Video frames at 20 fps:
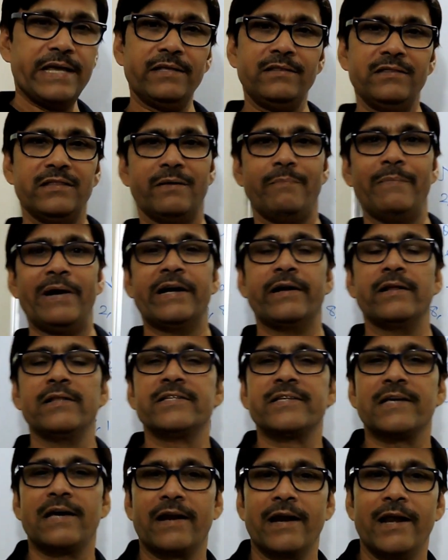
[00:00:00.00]
the metals
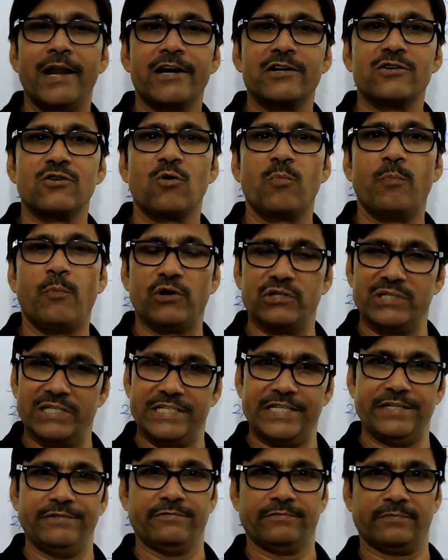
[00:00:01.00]
are
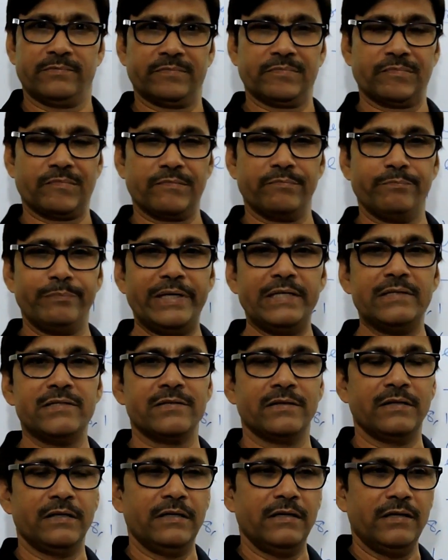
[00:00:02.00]
electropositive, means
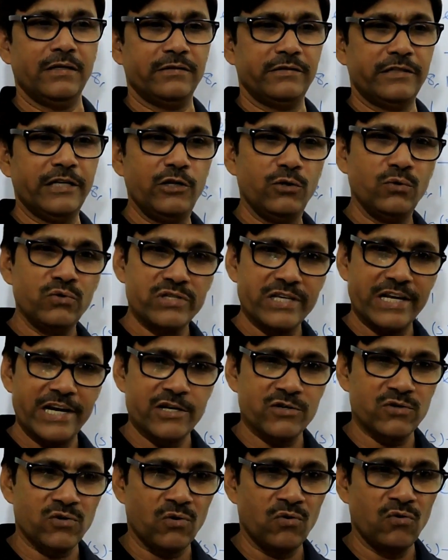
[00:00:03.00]
they lose
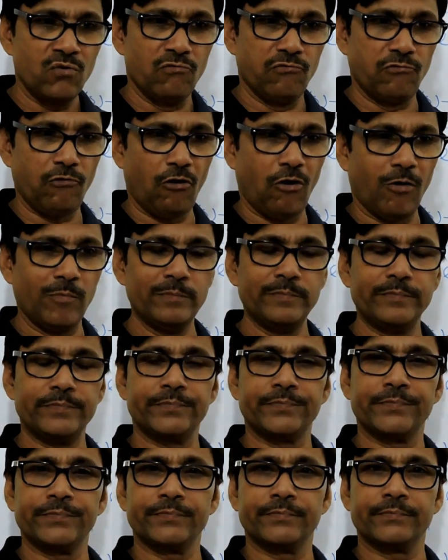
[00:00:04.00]
electron to form
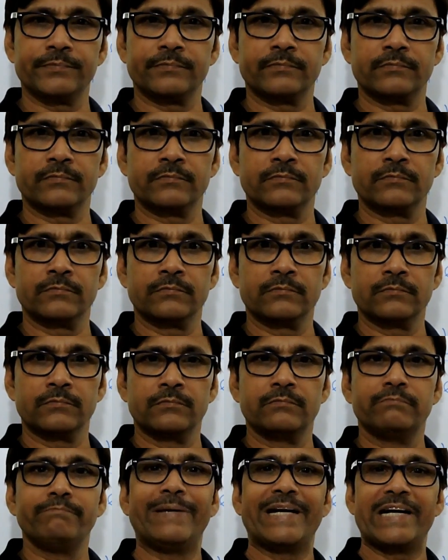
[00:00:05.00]

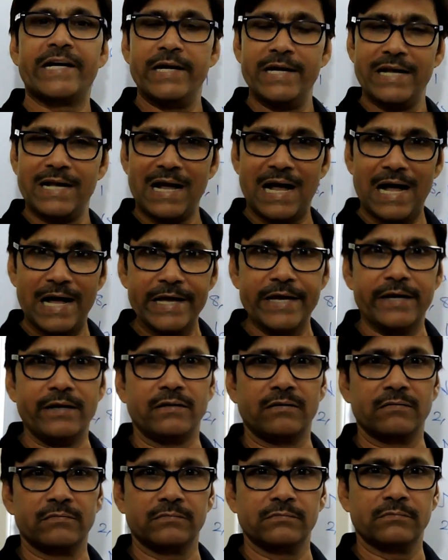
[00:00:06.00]
metallic ion,
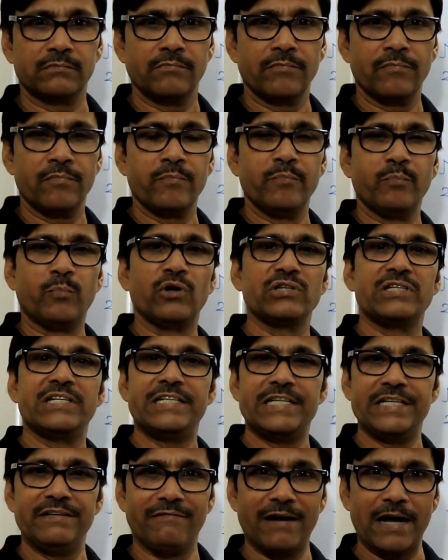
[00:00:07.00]

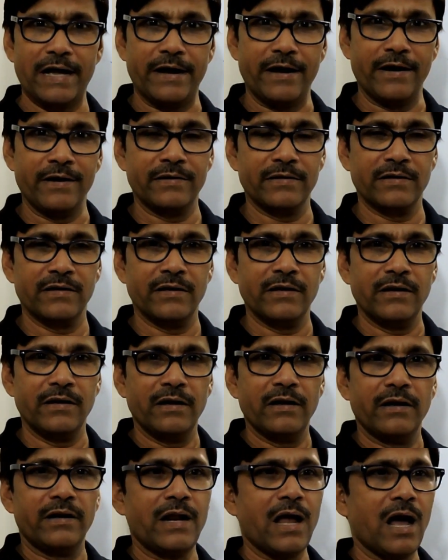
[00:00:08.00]
positive ion.
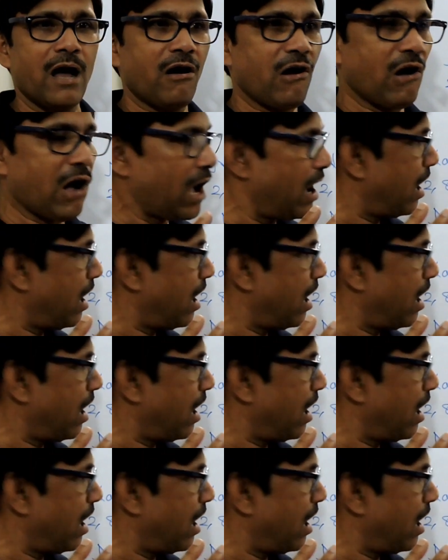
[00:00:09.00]
Now,